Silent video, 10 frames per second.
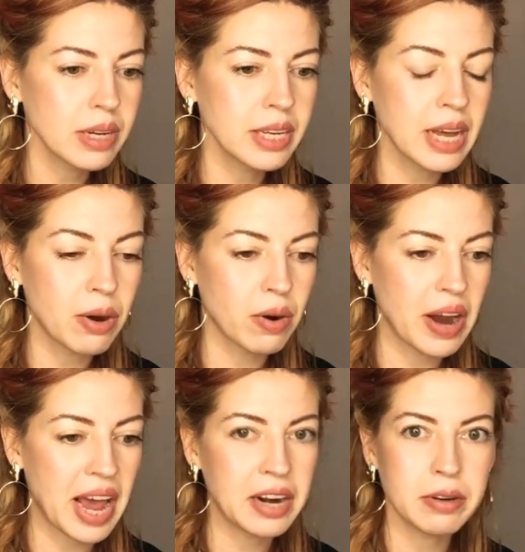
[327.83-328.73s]
in
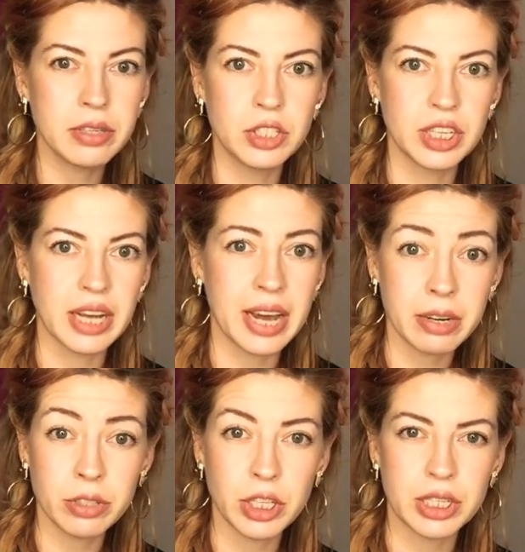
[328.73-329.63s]
our energy
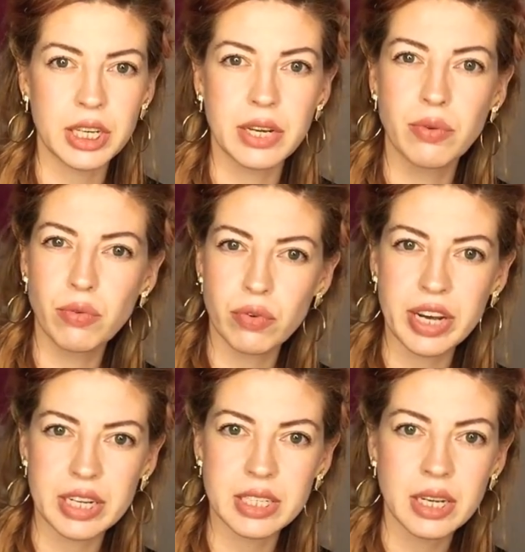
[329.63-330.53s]
energetic
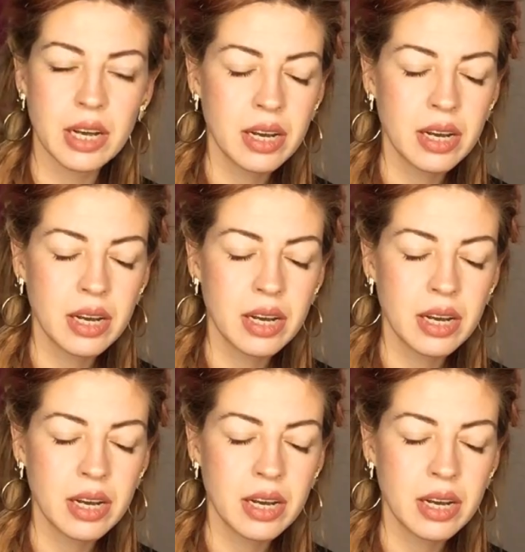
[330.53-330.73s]
grid